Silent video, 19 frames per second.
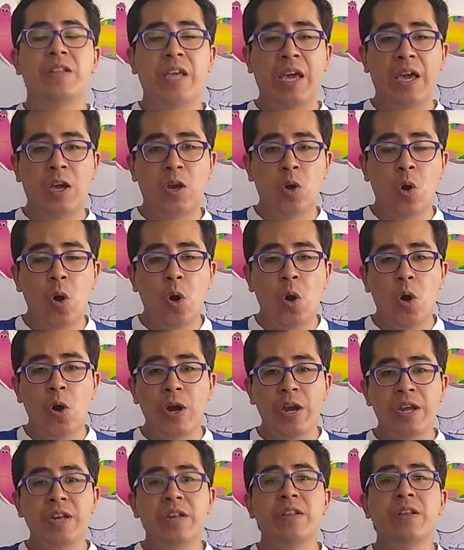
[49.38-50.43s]
the
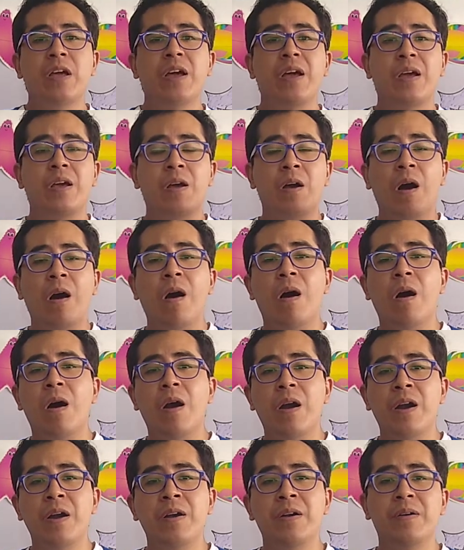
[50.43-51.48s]
coin, the
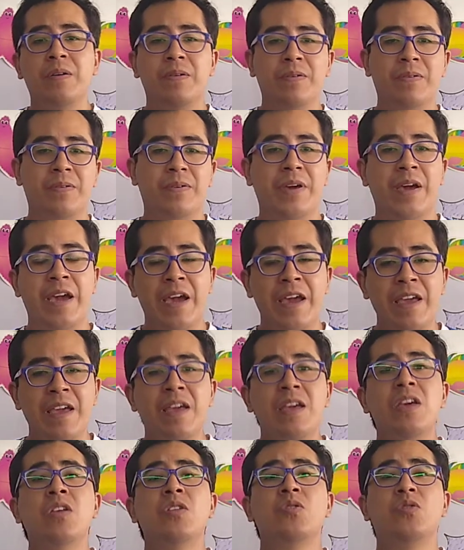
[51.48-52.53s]
car,
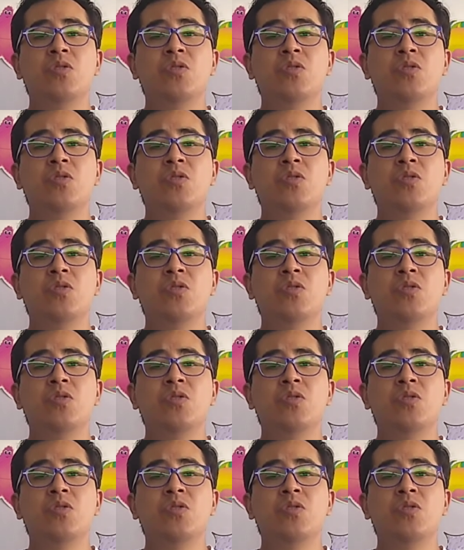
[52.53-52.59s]
okay.